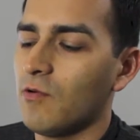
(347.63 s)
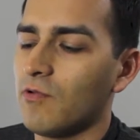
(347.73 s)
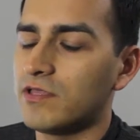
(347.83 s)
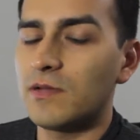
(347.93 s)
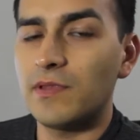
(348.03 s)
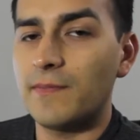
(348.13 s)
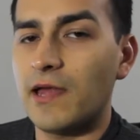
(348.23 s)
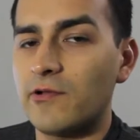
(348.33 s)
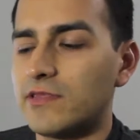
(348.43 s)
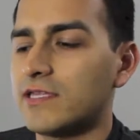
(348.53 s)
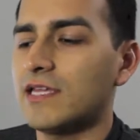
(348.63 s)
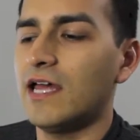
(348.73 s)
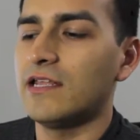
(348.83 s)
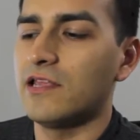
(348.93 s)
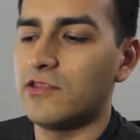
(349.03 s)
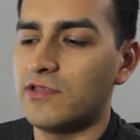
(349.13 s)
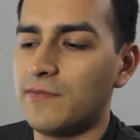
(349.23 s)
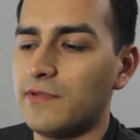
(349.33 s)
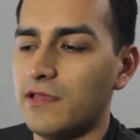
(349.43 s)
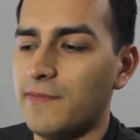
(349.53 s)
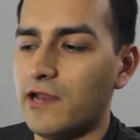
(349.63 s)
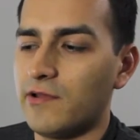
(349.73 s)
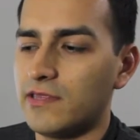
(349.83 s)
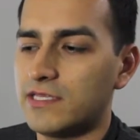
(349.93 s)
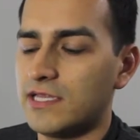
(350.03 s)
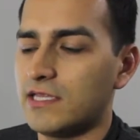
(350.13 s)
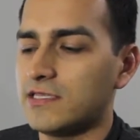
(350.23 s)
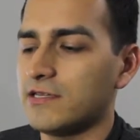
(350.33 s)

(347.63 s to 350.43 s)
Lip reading: one AA battery on this side and another AA battery on this side.